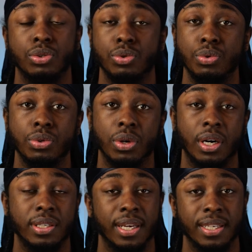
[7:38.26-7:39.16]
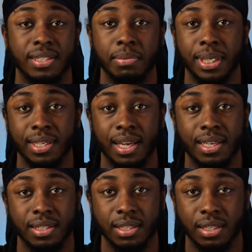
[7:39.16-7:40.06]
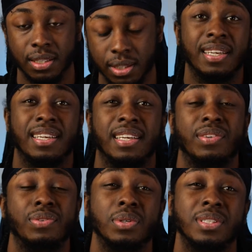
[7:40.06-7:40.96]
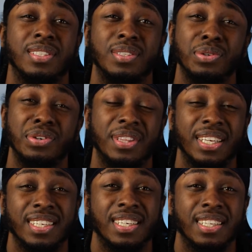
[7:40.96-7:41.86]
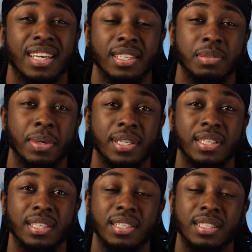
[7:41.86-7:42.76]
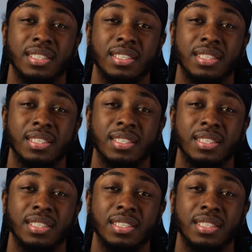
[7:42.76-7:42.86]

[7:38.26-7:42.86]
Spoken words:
Do not underestimate lighting. If you're still thinking that spending